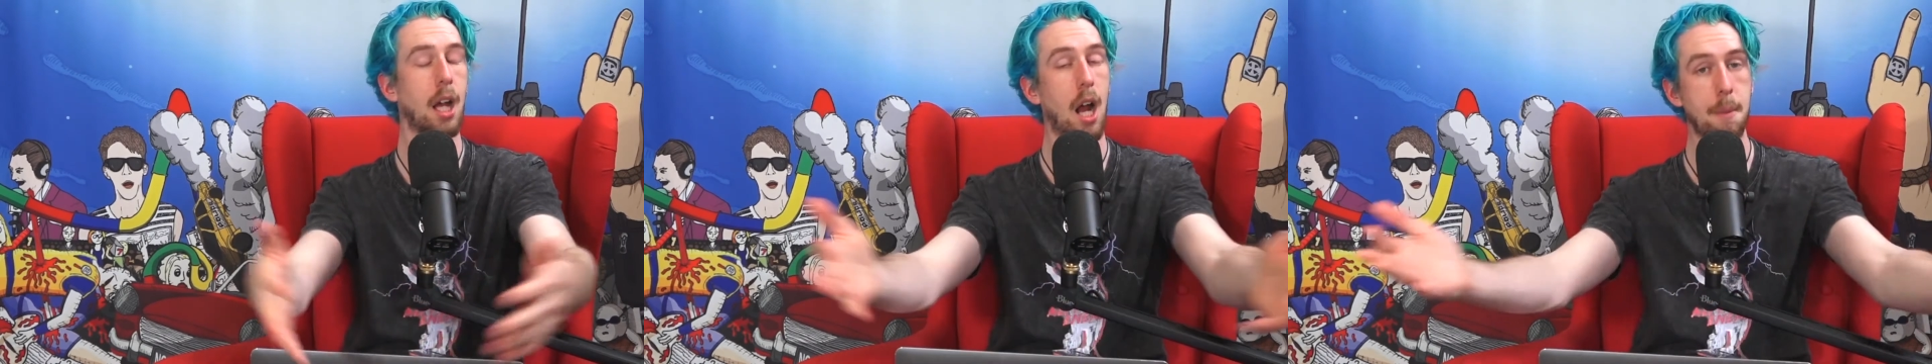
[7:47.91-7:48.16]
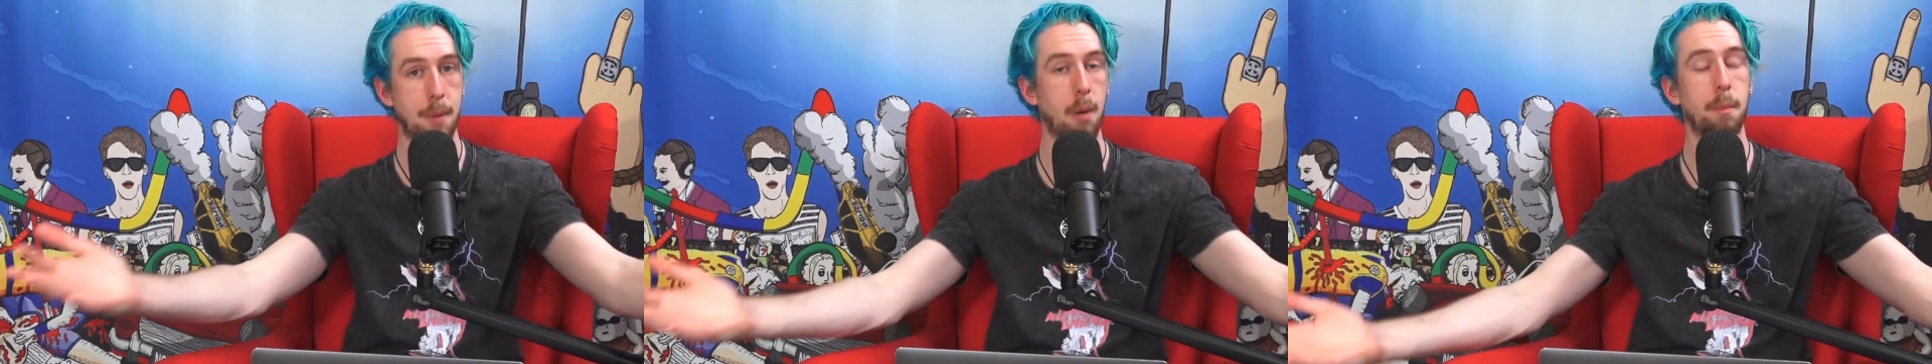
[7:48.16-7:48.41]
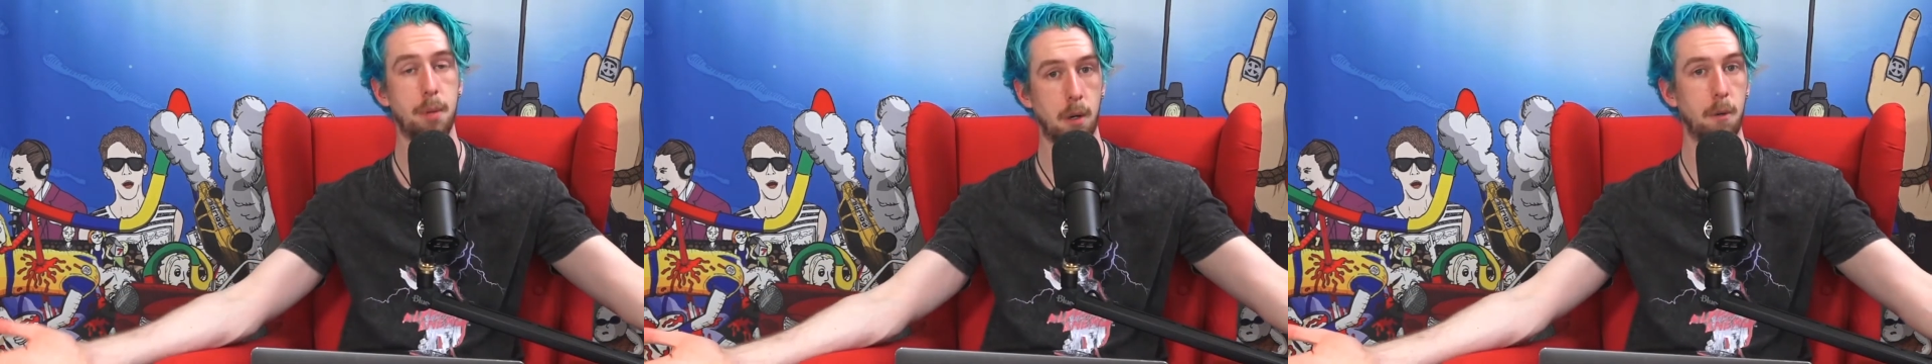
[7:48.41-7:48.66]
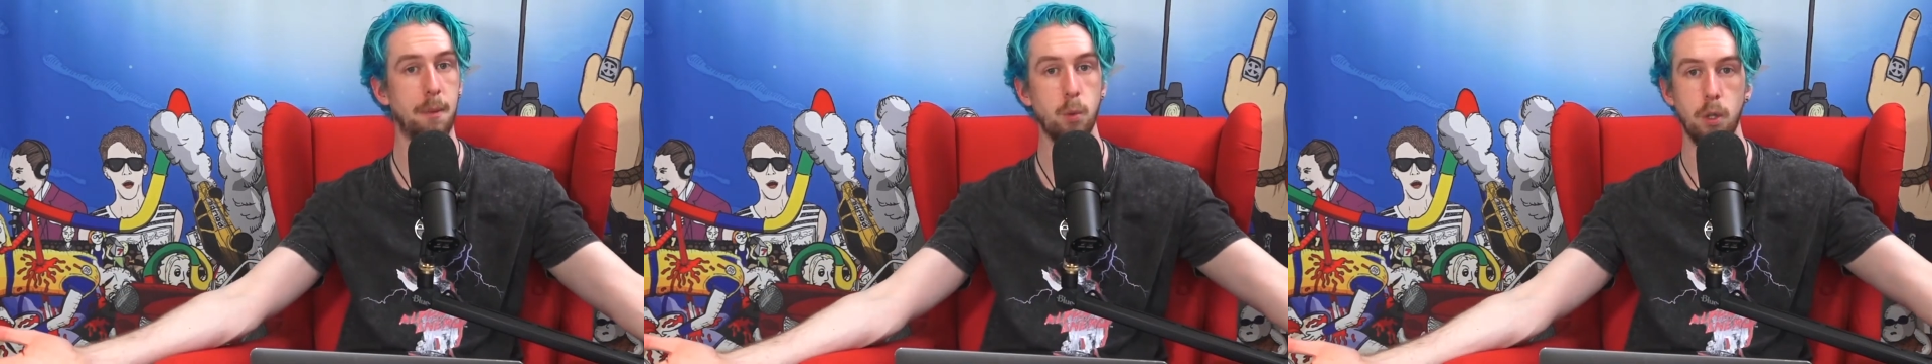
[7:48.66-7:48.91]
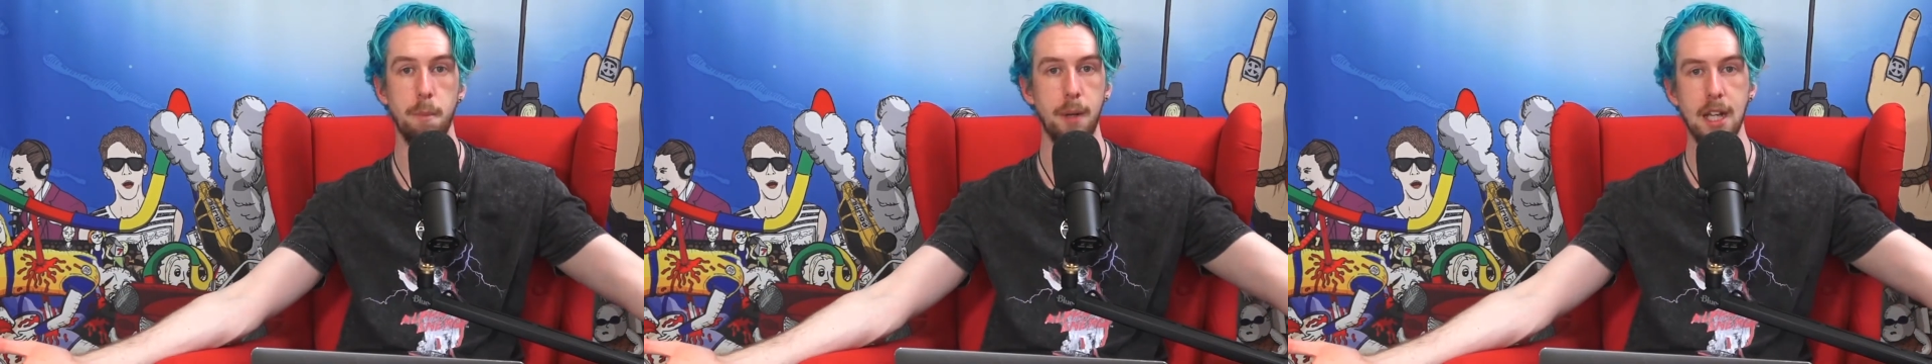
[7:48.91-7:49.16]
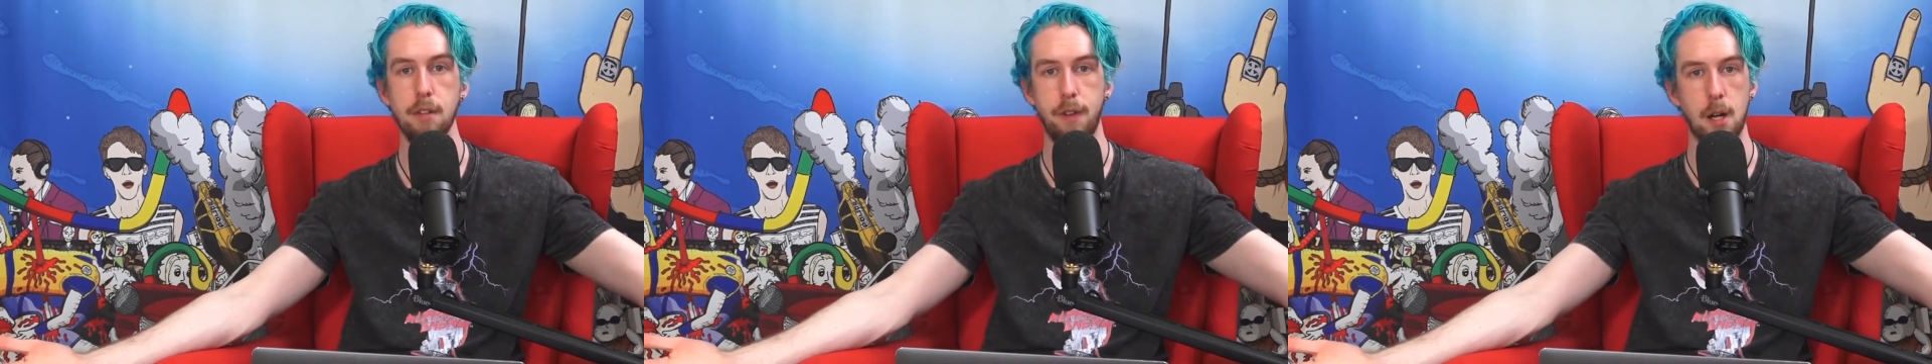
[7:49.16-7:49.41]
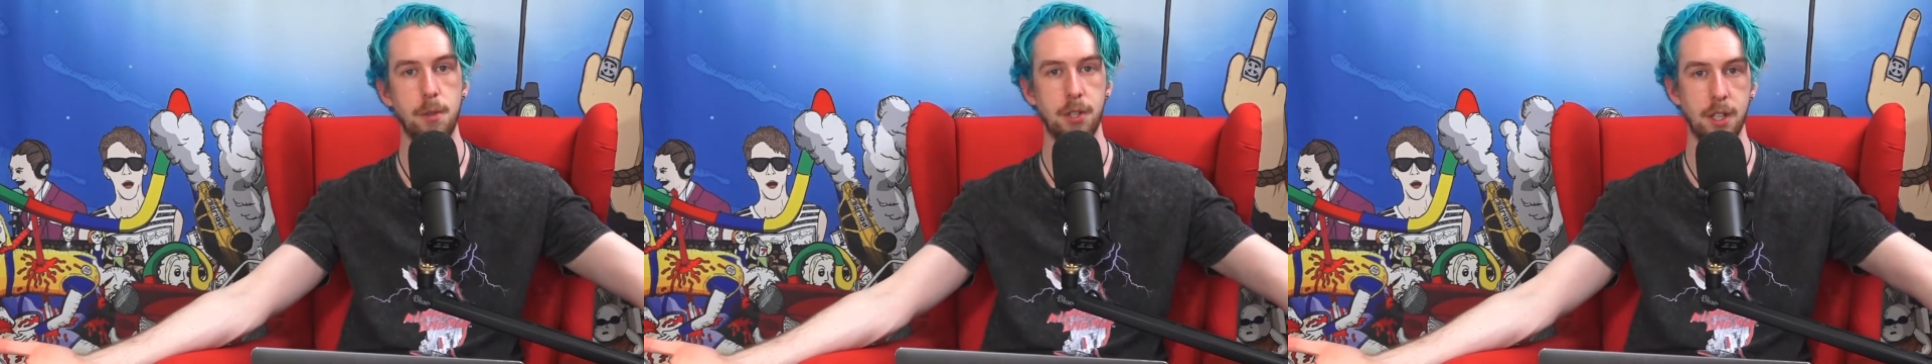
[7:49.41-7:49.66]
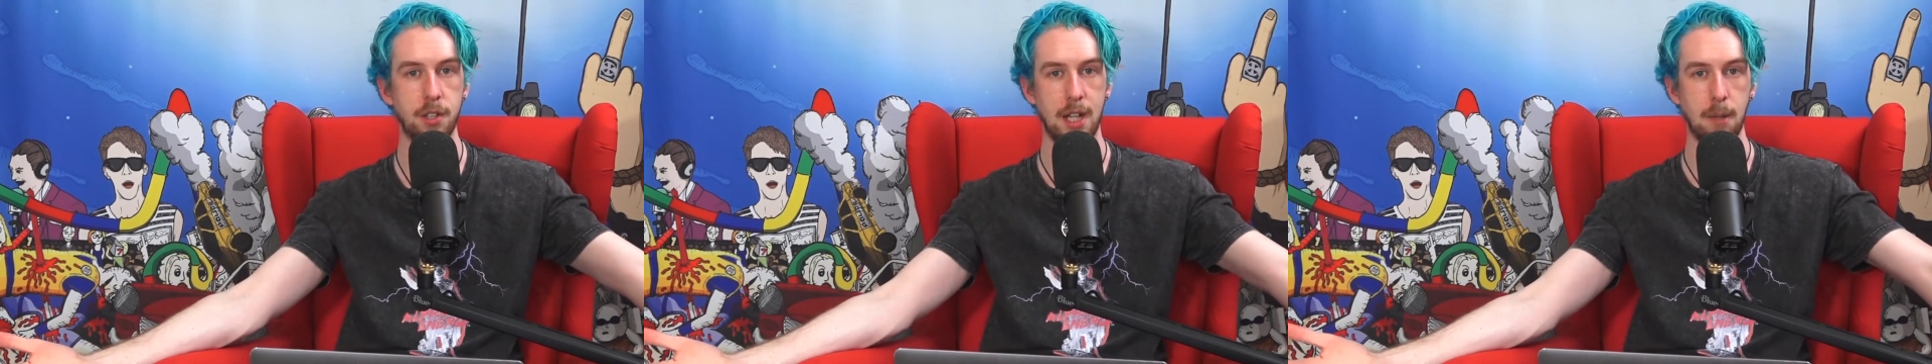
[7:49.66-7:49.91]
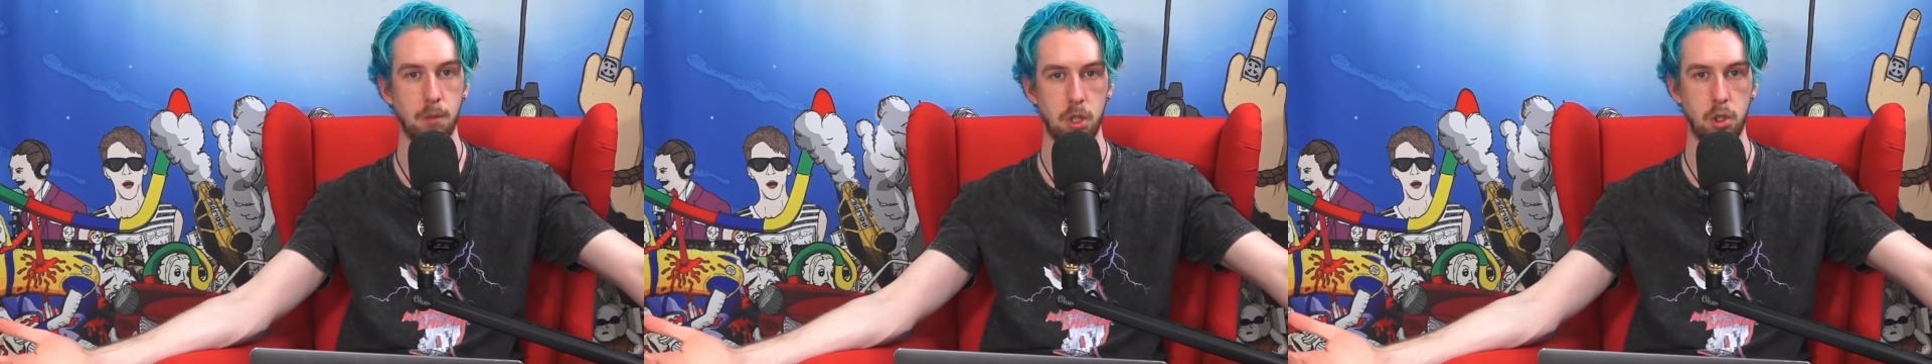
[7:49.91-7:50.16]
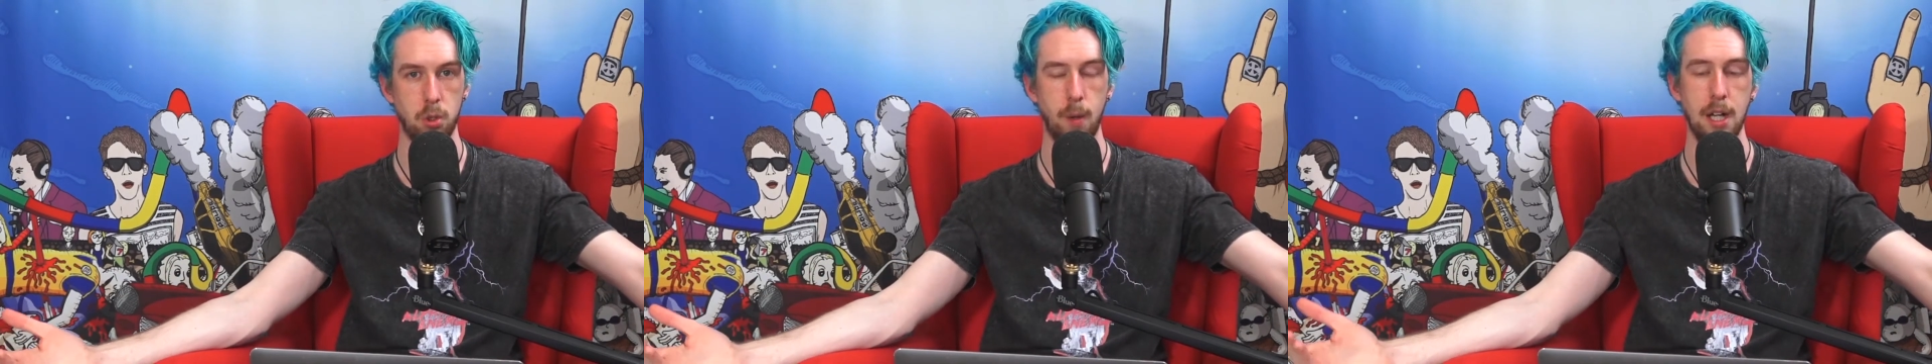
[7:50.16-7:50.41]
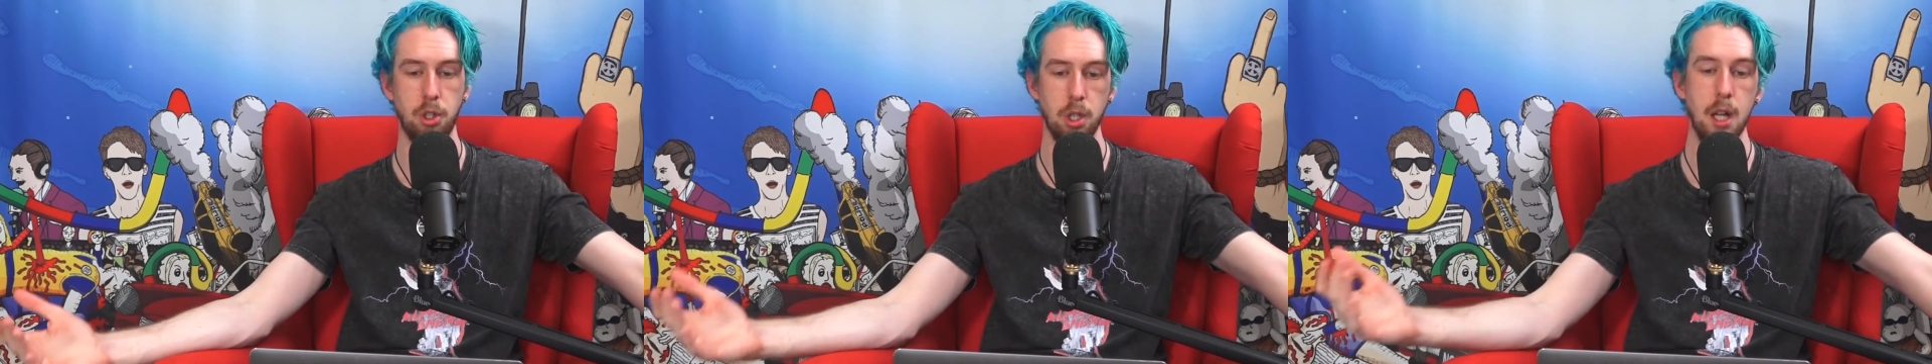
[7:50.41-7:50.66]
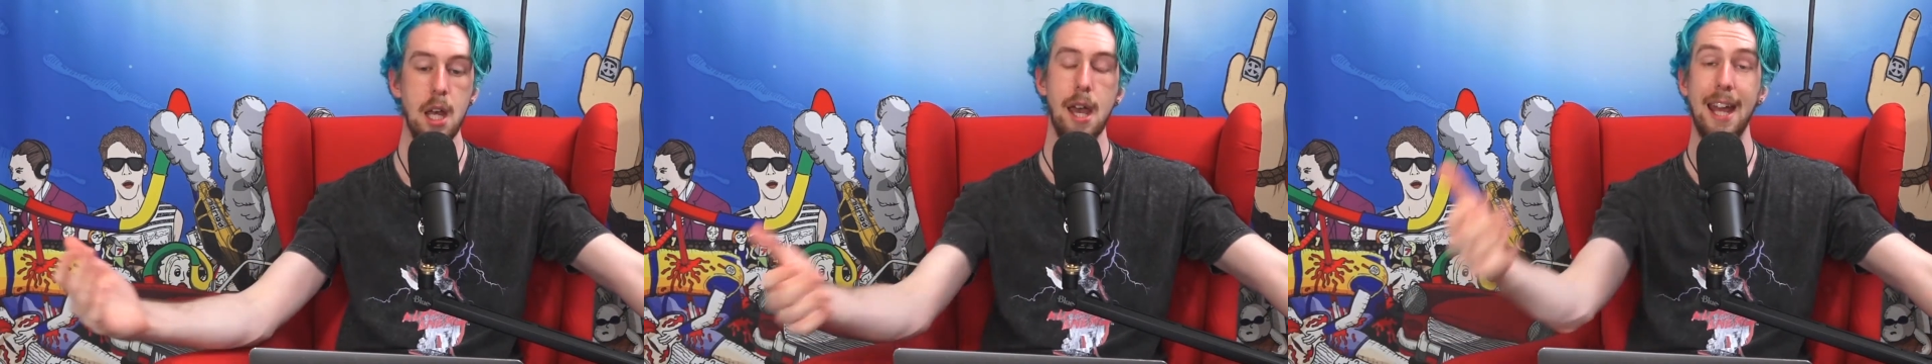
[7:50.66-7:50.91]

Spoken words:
and I probably would be if I was in the same situation,